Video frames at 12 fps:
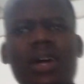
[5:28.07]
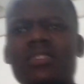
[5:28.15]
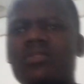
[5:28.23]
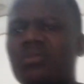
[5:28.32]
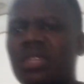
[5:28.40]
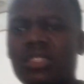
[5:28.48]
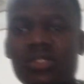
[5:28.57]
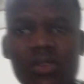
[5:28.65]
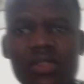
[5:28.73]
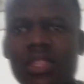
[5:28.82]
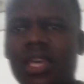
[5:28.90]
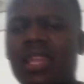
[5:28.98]
want to
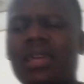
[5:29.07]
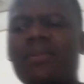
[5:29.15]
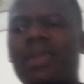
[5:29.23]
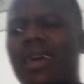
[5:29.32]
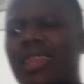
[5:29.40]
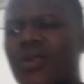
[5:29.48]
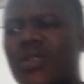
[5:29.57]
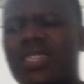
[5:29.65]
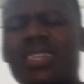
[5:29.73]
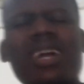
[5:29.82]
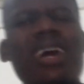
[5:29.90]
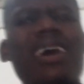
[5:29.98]
mention their name, Raila
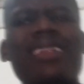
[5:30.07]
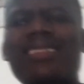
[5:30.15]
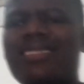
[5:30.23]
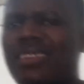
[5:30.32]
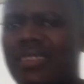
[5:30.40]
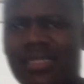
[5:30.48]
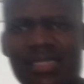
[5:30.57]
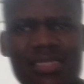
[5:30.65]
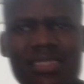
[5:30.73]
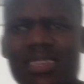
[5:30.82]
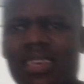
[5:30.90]
Odinga and the rest,